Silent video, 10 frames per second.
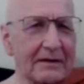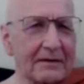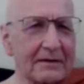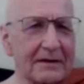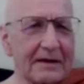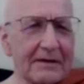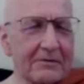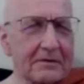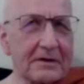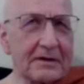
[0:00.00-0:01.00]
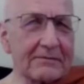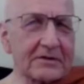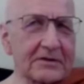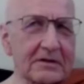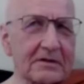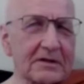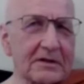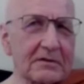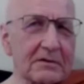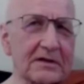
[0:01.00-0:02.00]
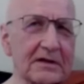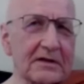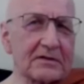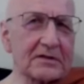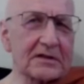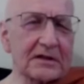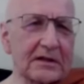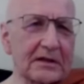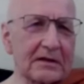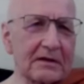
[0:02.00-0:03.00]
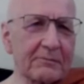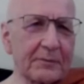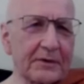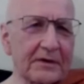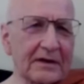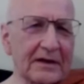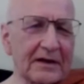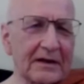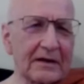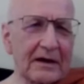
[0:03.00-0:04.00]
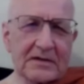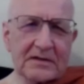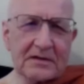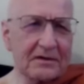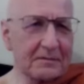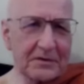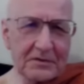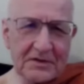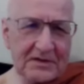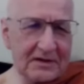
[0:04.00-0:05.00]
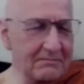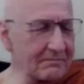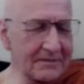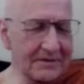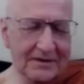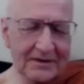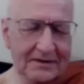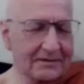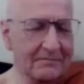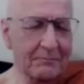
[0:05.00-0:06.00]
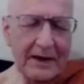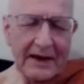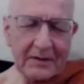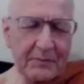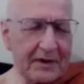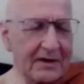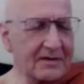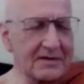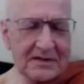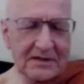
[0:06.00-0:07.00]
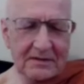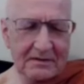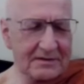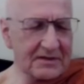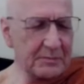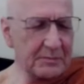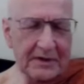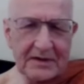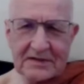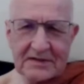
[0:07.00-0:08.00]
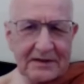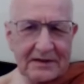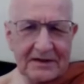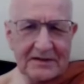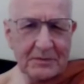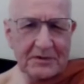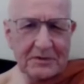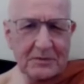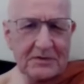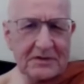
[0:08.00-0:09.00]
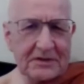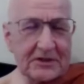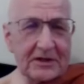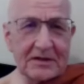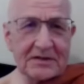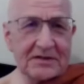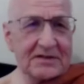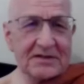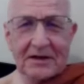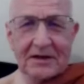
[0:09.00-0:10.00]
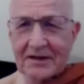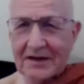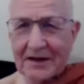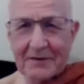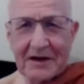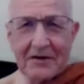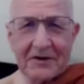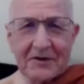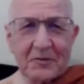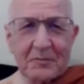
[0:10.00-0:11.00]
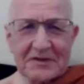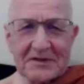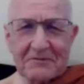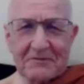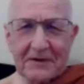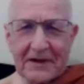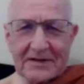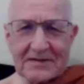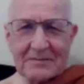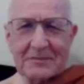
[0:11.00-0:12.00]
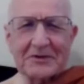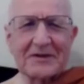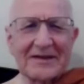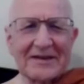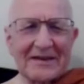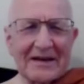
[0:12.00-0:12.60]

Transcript: never taught yoga, interestingly enough, but I saw him do some back bends and splits and things which were just stunning. I mean, how can you be so flexible?